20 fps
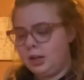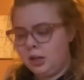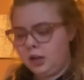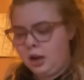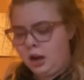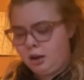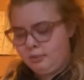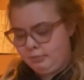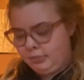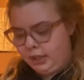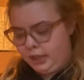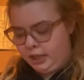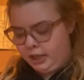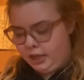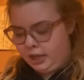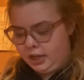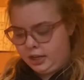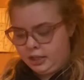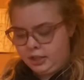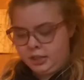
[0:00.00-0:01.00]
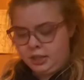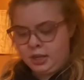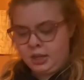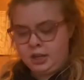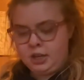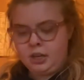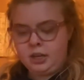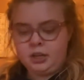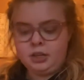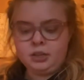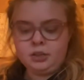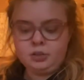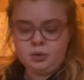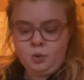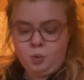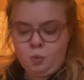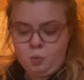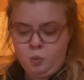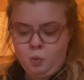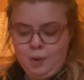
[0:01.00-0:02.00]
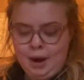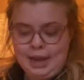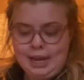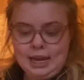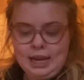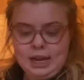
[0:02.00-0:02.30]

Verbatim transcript: got me this white